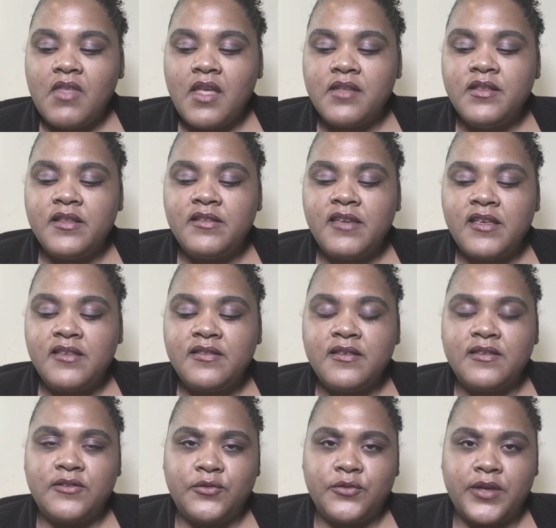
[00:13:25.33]
The taste
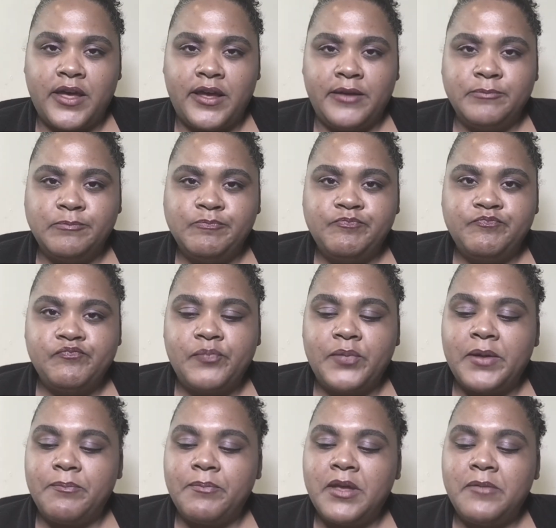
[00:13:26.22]
is okay,
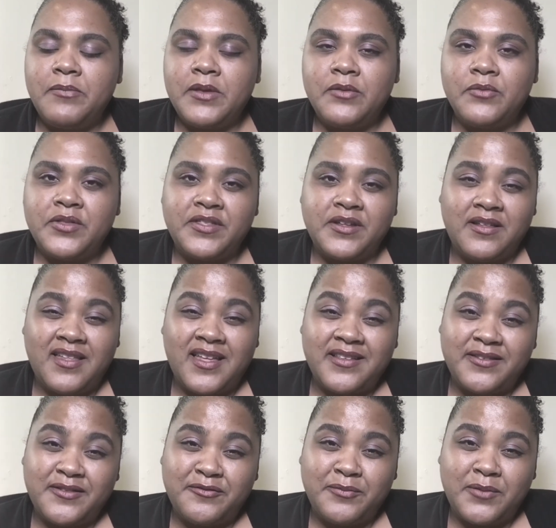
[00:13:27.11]
but maybe with a
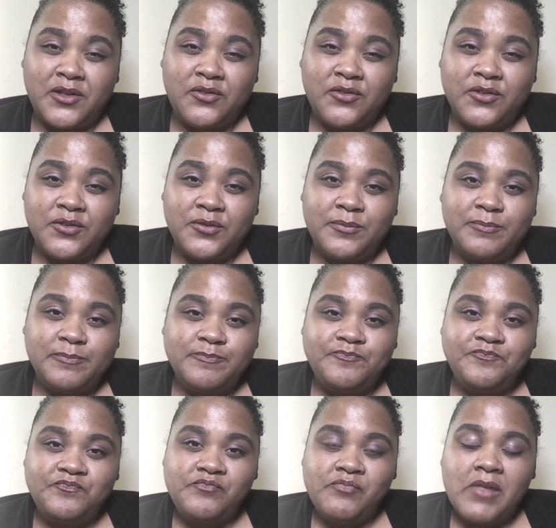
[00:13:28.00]
glass of milk,
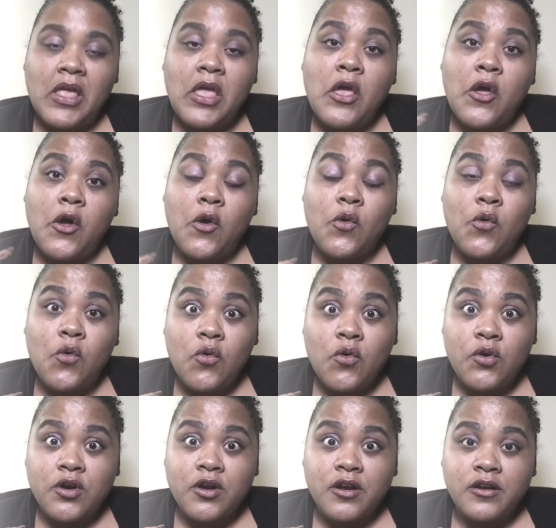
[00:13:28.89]

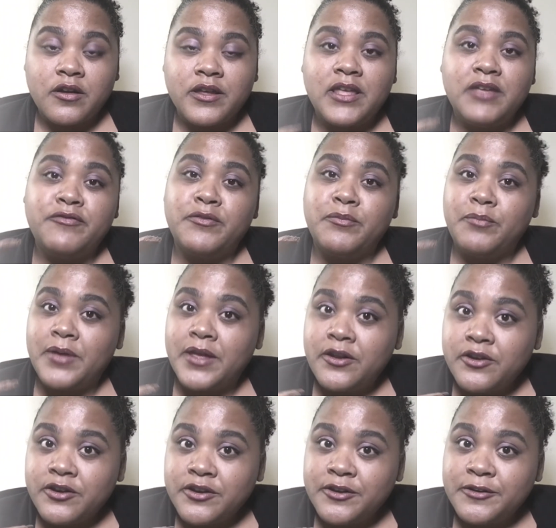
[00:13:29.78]
or even
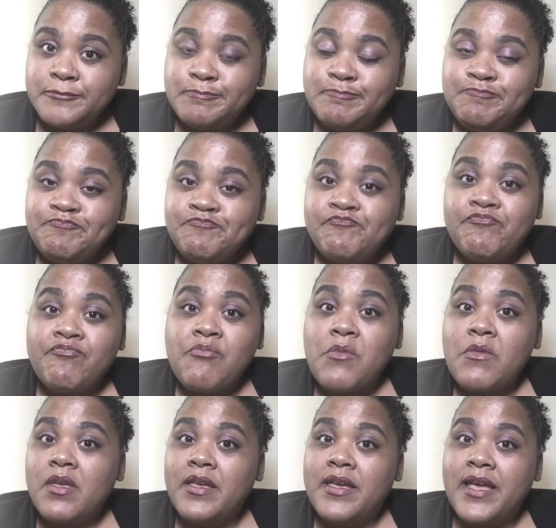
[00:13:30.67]
better,
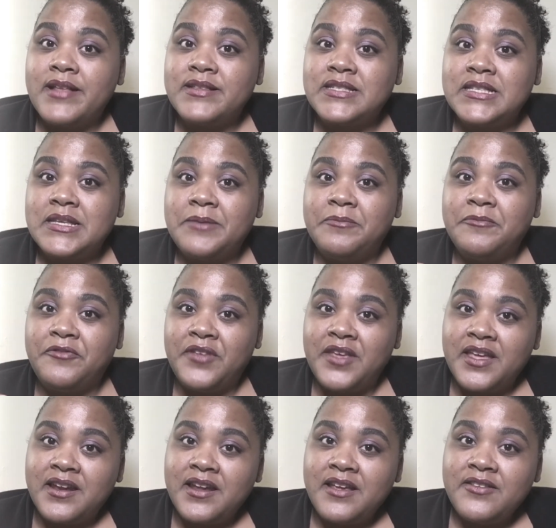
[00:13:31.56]
get some
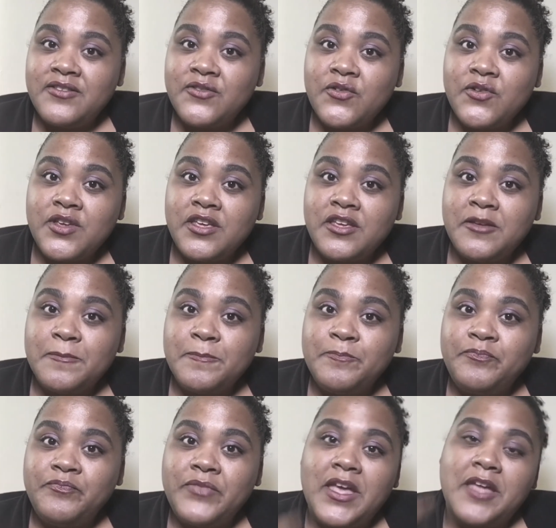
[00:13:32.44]
vegan ice
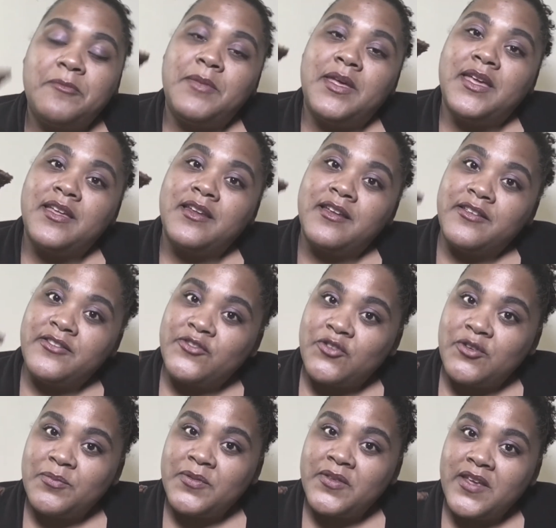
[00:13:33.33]
cream and make an ice
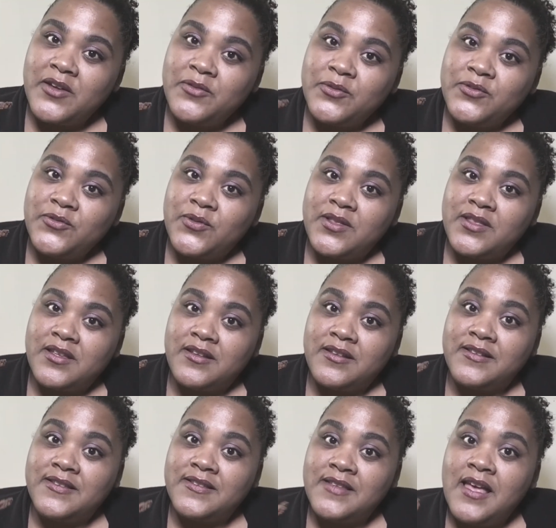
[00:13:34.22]
cream sandwich with
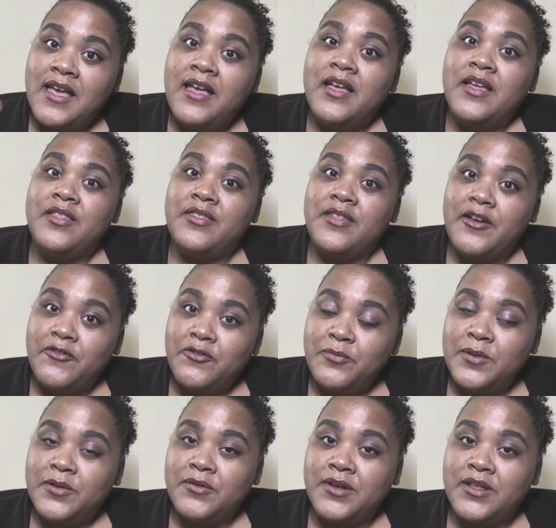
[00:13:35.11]
this. That would
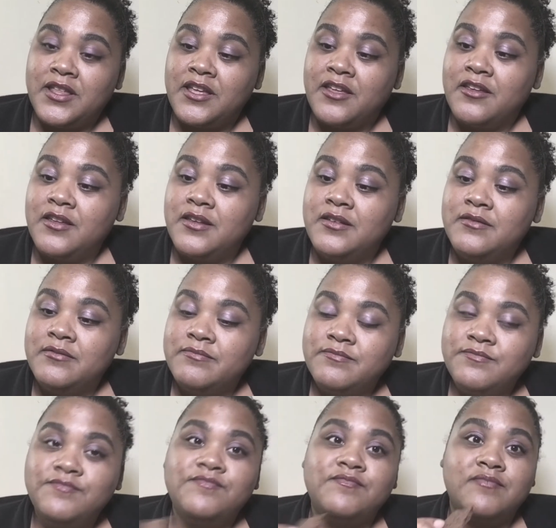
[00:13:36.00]
be really good.
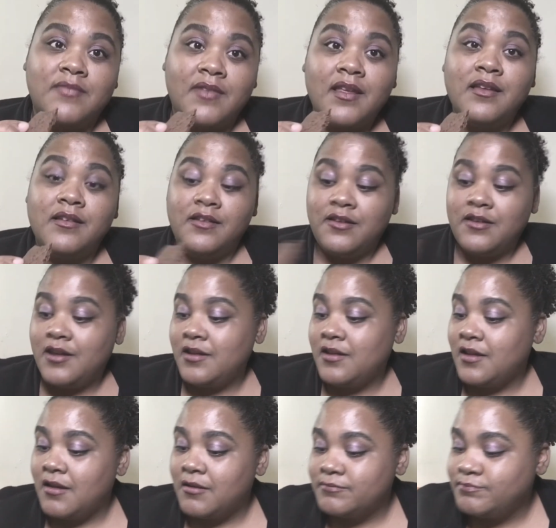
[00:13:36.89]
Good
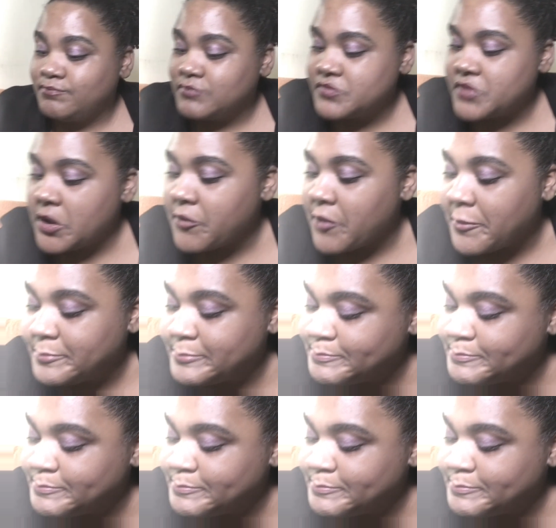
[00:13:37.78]
idea. Okay.